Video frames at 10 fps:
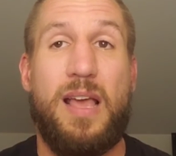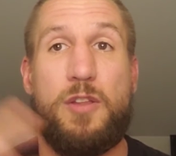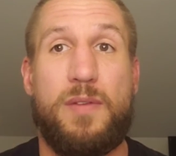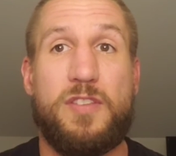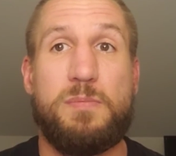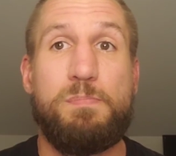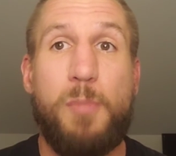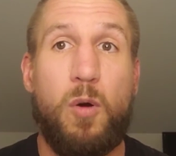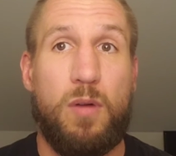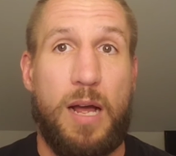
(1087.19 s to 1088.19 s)
You have this
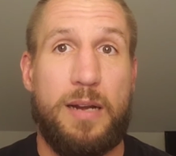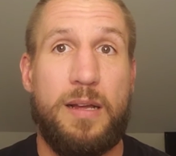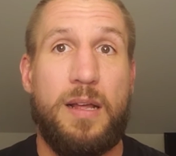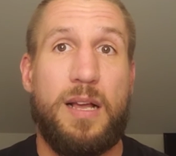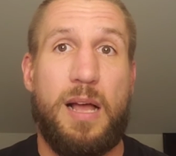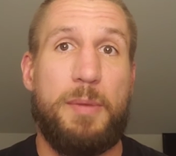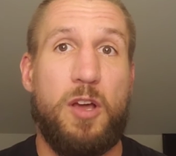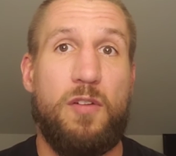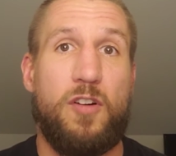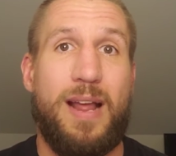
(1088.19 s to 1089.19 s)
moron coming
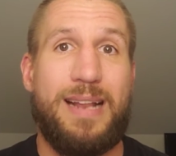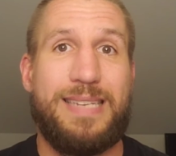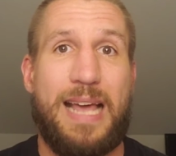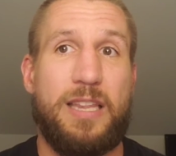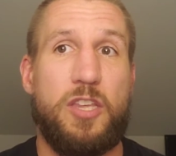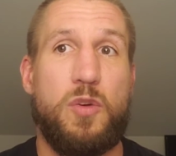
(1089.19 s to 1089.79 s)
over and telling